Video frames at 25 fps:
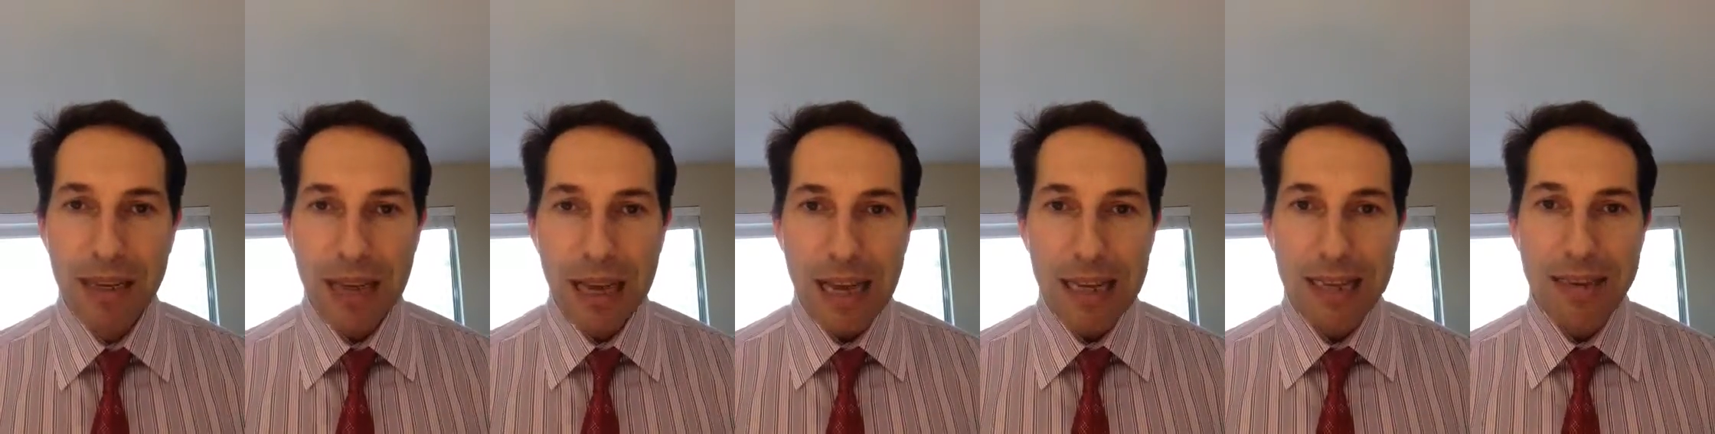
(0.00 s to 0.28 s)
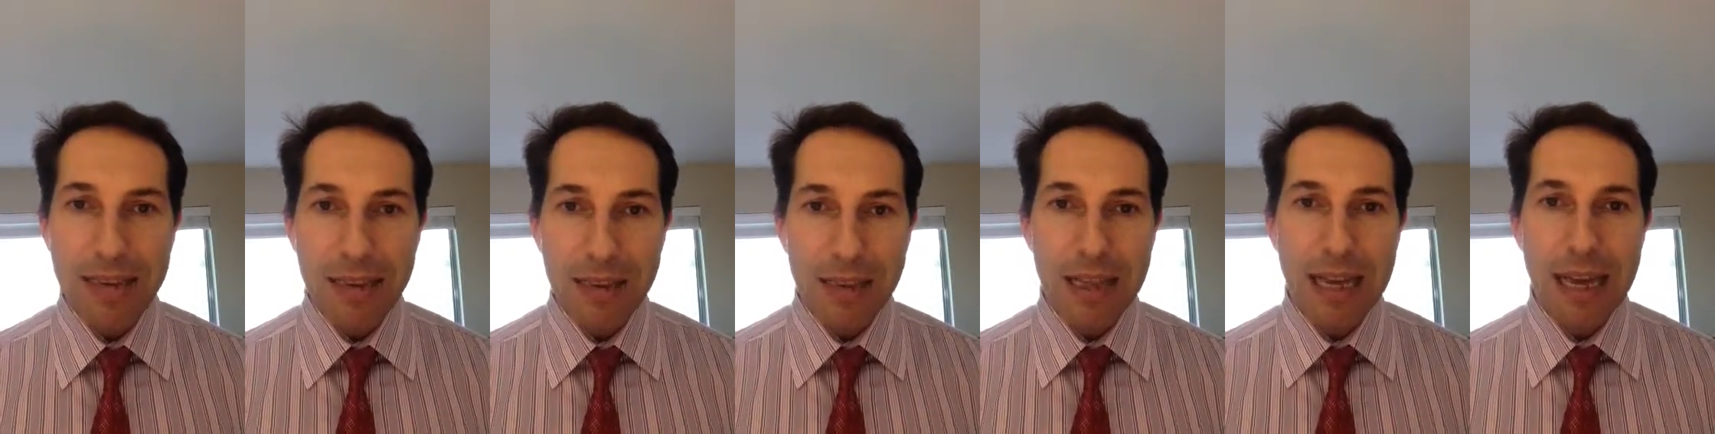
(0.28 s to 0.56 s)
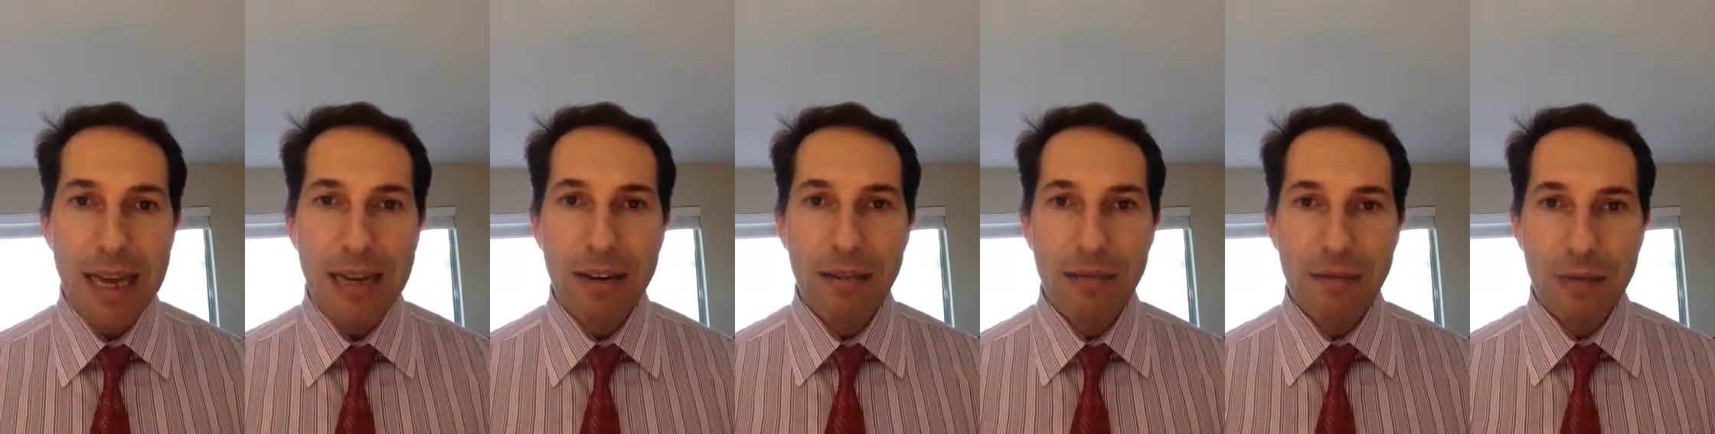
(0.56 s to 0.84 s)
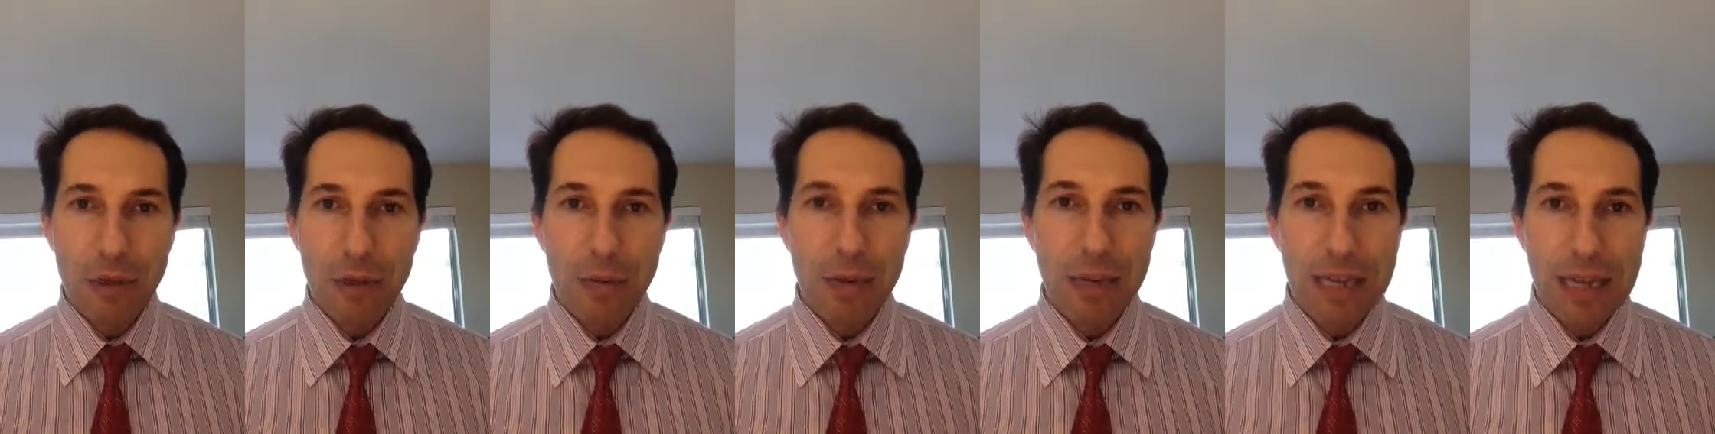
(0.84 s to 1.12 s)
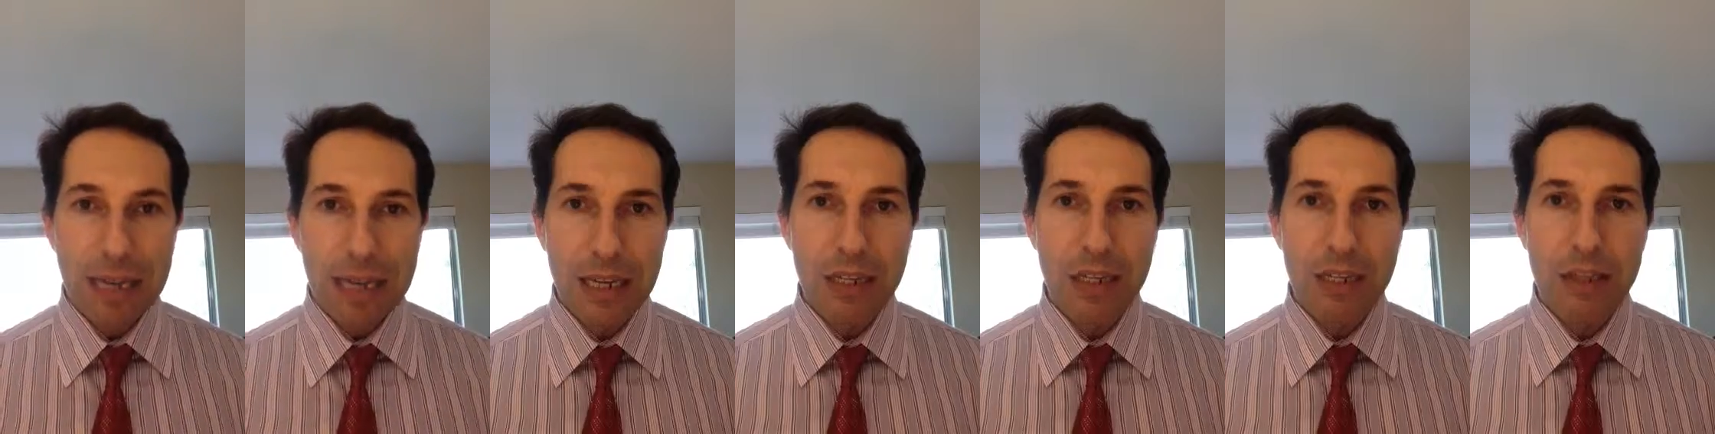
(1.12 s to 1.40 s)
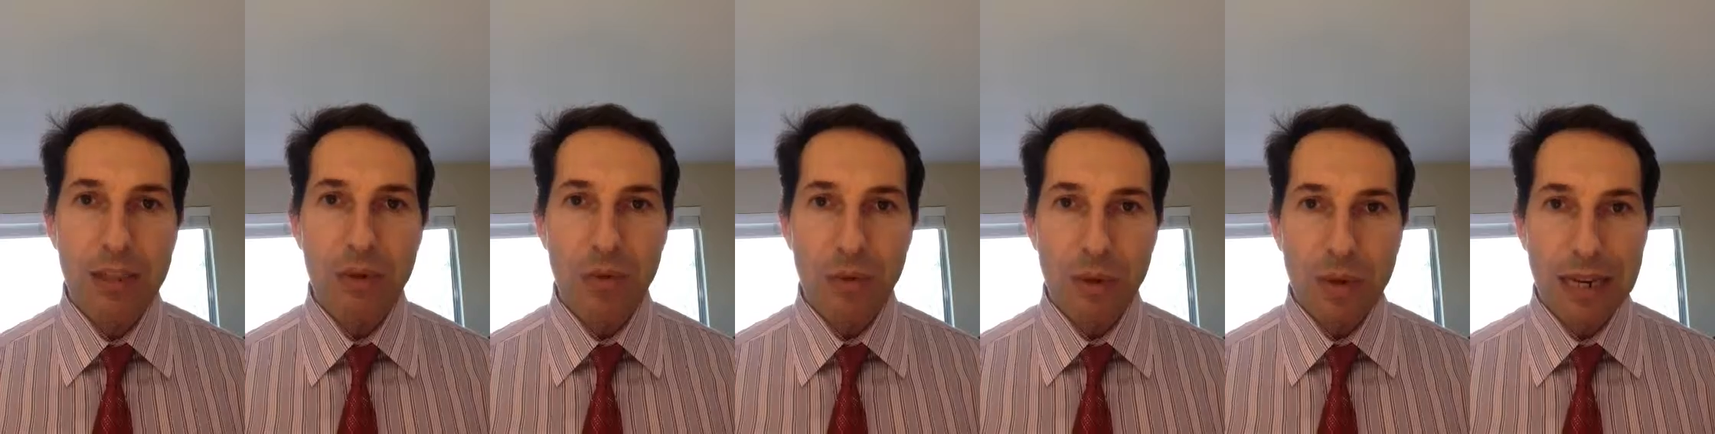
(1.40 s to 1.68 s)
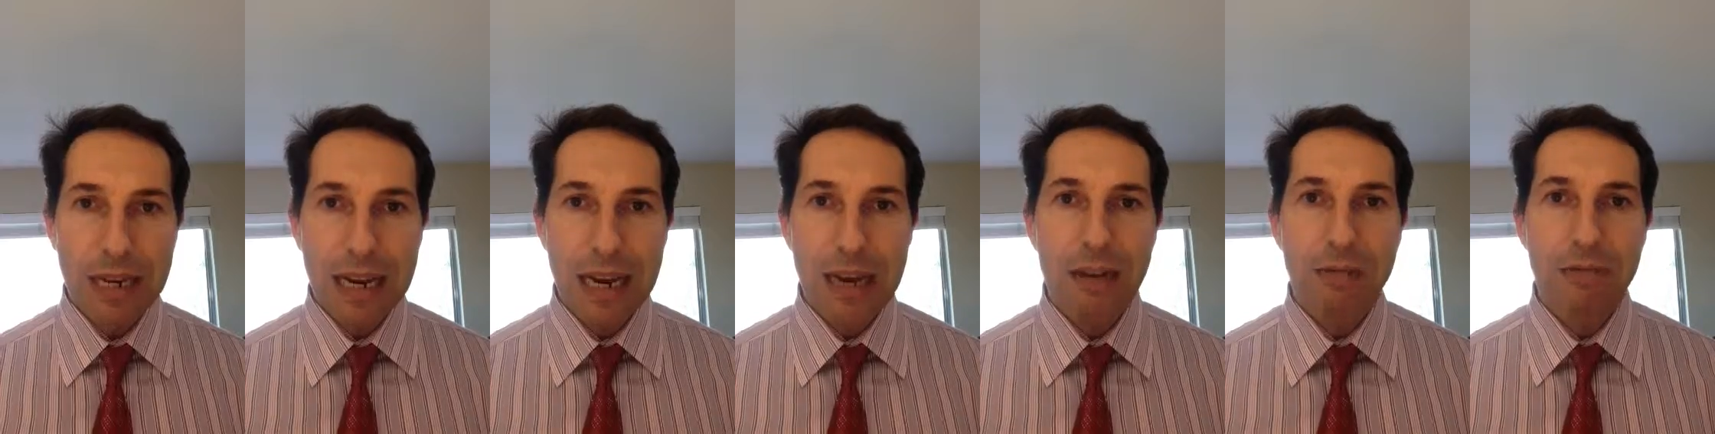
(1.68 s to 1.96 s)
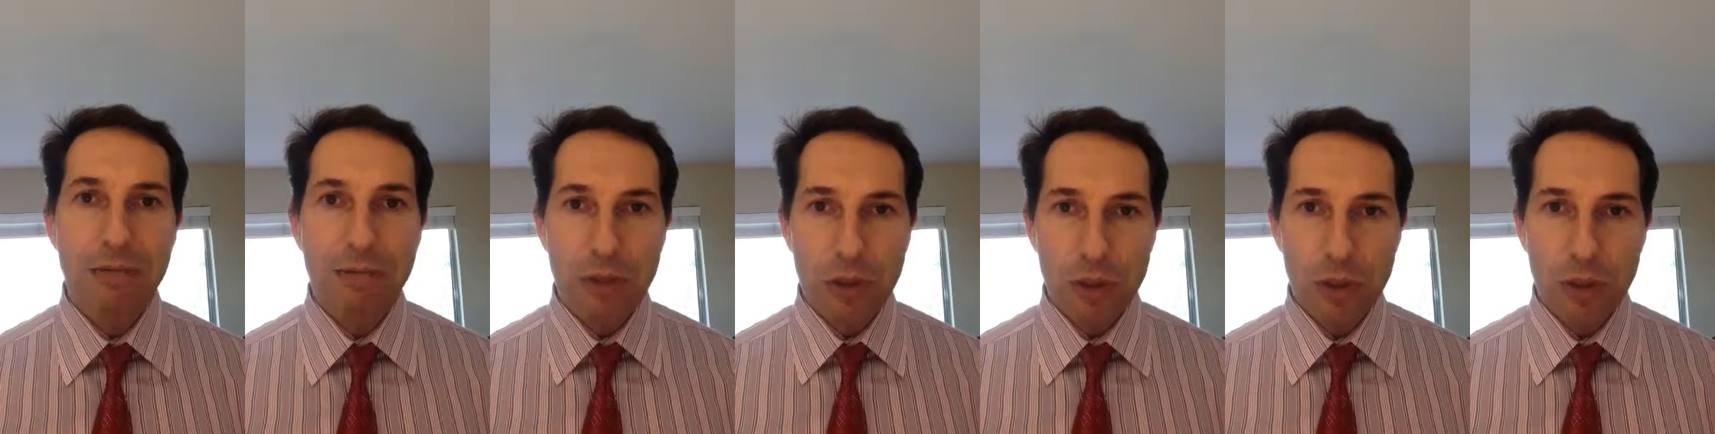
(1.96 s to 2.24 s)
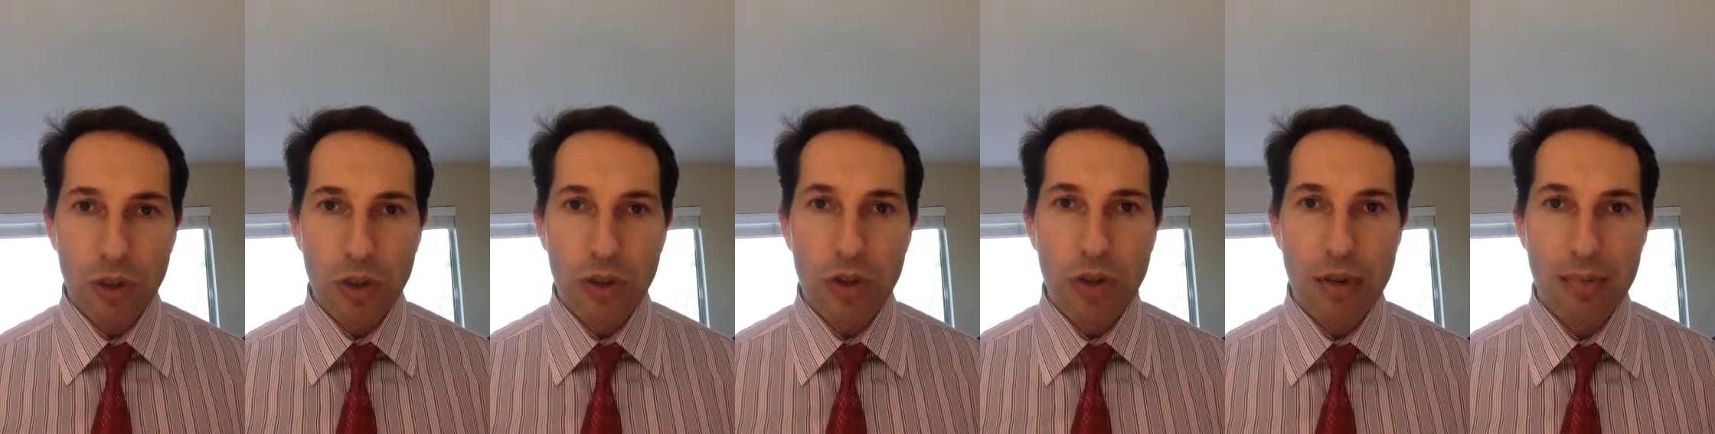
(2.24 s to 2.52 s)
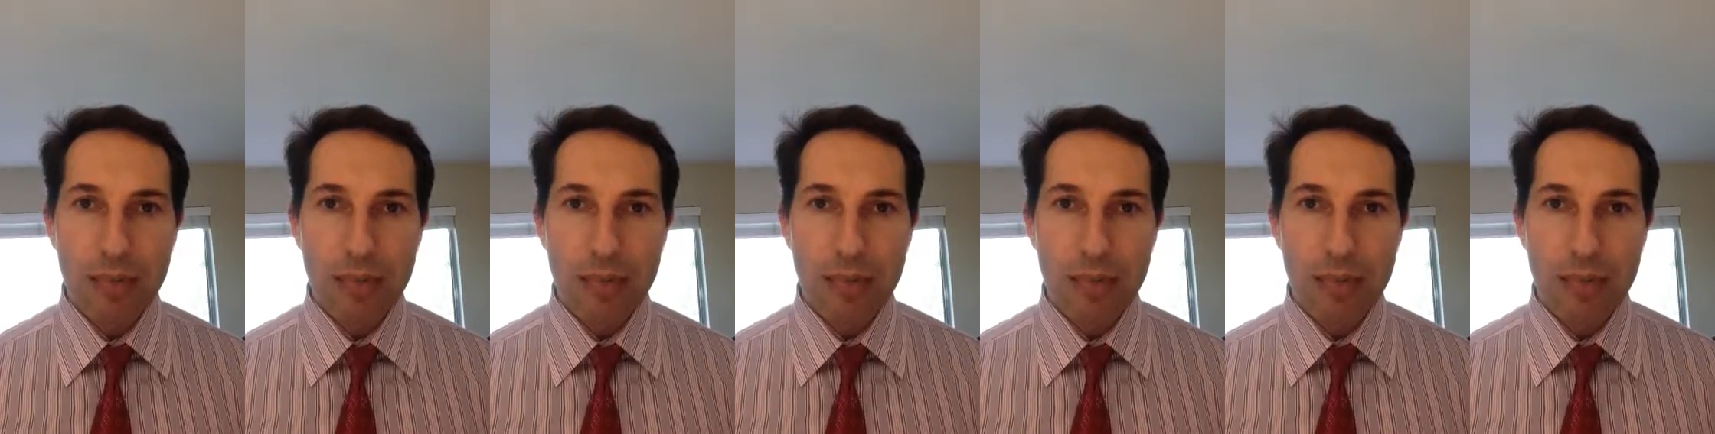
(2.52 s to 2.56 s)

I still had a few kinks to work out for sure.